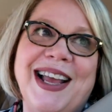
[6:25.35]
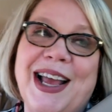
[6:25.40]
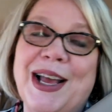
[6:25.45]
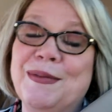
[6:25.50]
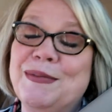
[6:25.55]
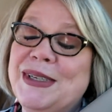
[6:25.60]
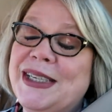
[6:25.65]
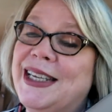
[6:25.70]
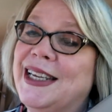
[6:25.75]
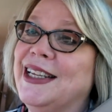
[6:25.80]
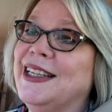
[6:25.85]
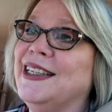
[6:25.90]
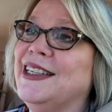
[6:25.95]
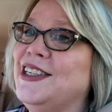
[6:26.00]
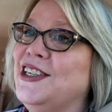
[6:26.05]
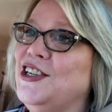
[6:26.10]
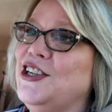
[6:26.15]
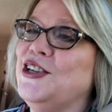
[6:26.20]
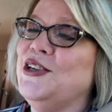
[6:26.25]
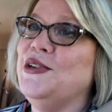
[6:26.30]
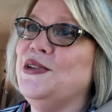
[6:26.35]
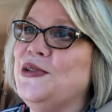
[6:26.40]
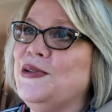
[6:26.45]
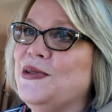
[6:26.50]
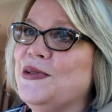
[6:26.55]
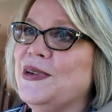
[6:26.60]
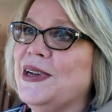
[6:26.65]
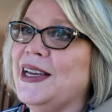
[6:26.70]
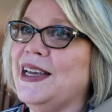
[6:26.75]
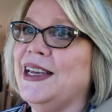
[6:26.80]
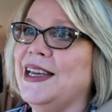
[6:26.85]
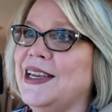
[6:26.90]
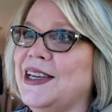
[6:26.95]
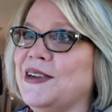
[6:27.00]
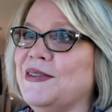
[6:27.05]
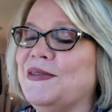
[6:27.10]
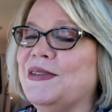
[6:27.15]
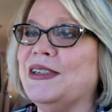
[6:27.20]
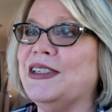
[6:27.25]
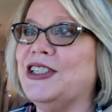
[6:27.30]
I'm telling you,
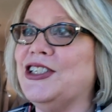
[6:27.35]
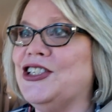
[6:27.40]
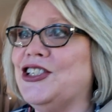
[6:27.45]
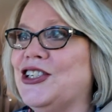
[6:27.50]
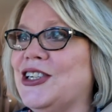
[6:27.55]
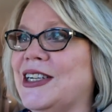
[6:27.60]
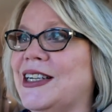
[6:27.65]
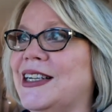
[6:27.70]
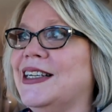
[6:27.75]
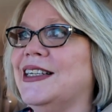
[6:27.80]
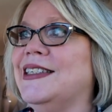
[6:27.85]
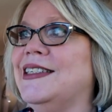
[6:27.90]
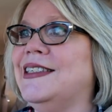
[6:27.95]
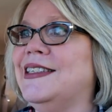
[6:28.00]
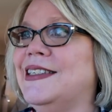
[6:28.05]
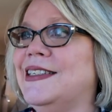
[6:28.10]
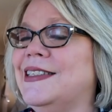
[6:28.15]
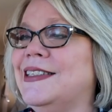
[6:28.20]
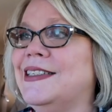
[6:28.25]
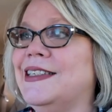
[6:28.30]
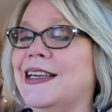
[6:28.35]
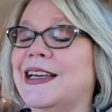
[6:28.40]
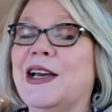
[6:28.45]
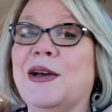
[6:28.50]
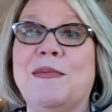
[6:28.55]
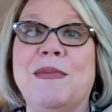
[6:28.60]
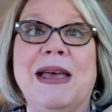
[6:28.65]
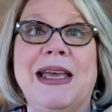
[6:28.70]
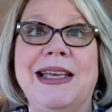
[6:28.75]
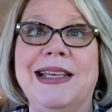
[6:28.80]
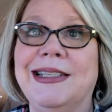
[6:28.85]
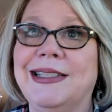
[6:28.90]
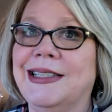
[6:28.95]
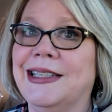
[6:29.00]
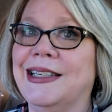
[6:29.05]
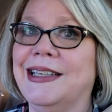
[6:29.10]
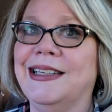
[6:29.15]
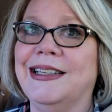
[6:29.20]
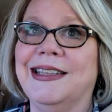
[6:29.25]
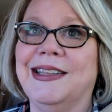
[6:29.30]
it was just
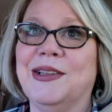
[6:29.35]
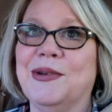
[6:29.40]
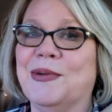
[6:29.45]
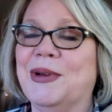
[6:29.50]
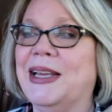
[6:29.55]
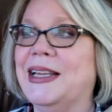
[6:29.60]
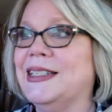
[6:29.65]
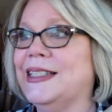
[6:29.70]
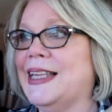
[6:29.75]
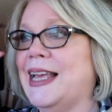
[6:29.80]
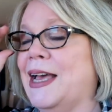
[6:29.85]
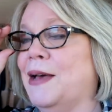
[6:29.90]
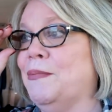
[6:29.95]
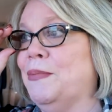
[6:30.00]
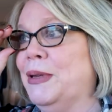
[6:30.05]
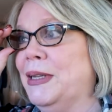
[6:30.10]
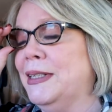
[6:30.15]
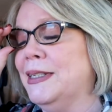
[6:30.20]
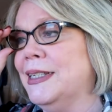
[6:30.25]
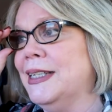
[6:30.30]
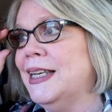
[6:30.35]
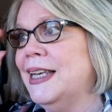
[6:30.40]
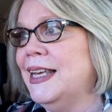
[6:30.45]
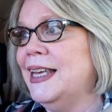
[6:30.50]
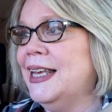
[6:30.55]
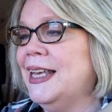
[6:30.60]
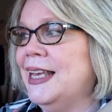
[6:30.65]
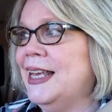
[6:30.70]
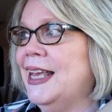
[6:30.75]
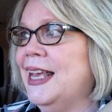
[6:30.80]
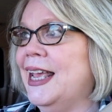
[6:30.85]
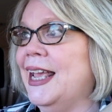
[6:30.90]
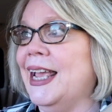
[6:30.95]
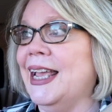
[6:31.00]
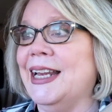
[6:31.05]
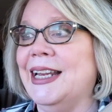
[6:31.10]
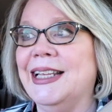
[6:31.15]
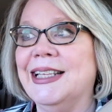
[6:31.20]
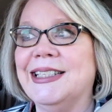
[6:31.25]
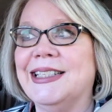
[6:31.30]
amazing the way it's happened,
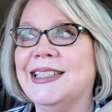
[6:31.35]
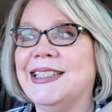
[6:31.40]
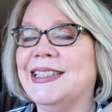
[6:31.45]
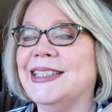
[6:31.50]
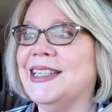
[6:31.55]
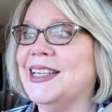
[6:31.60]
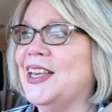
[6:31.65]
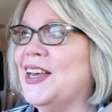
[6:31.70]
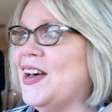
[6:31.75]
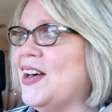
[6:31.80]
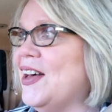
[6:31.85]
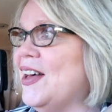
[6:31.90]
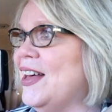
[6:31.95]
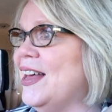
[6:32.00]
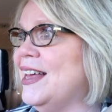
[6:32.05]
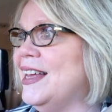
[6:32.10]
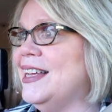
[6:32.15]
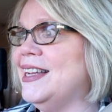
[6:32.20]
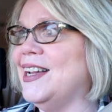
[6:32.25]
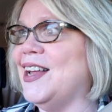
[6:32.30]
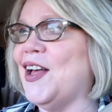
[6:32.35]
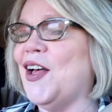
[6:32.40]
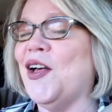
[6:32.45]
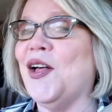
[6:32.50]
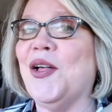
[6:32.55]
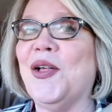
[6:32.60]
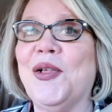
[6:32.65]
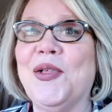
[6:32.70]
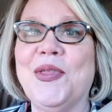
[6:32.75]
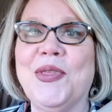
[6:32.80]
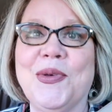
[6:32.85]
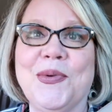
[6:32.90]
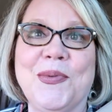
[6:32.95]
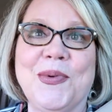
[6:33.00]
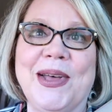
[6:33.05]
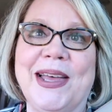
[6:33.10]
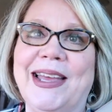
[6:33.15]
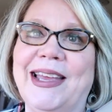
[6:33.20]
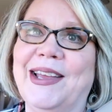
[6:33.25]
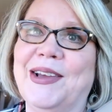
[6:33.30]
and it's God all the
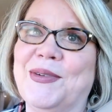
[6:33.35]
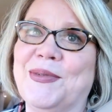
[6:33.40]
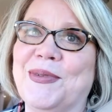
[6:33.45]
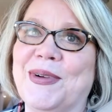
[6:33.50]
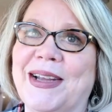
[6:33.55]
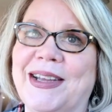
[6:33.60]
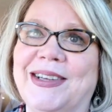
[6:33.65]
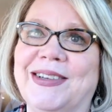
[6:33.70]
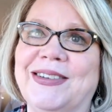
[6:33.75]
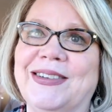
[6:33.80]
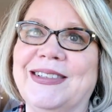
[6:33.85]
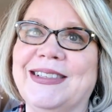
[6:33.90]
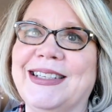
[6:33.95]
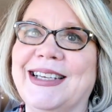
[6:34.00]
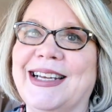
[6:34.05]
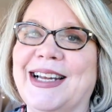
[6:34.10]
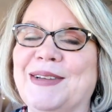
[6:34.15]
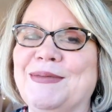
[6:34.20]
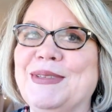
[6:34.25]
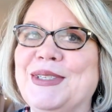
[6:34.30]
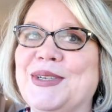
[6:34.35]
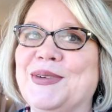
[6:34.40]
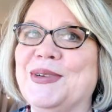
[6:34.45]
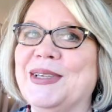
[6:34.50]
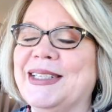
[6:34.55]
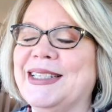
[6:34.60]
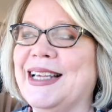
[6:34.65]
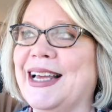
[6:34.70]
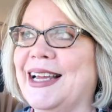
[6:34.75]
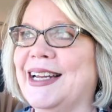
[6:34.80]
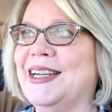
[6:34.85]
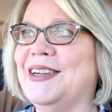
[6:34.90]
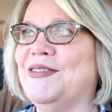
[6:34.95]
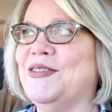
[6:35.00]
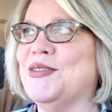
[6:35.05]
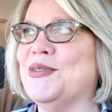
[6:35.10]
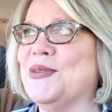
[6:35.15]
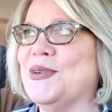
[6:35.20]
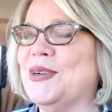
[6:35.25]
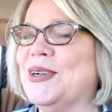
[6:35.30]
way around, and I'm so excited
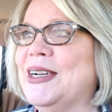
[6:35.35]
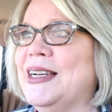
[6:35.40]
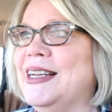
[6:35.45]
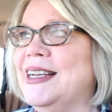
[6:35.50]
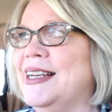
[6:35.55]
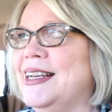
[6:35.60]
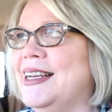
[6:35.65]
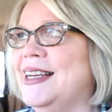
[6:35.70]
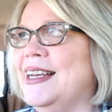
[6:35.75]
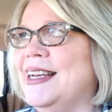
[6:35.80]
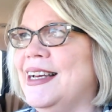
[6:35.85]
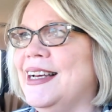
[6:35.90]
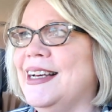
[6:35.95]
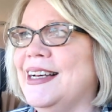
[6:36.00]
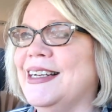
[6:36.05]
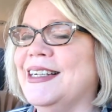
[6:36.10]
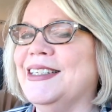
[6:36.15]
for her.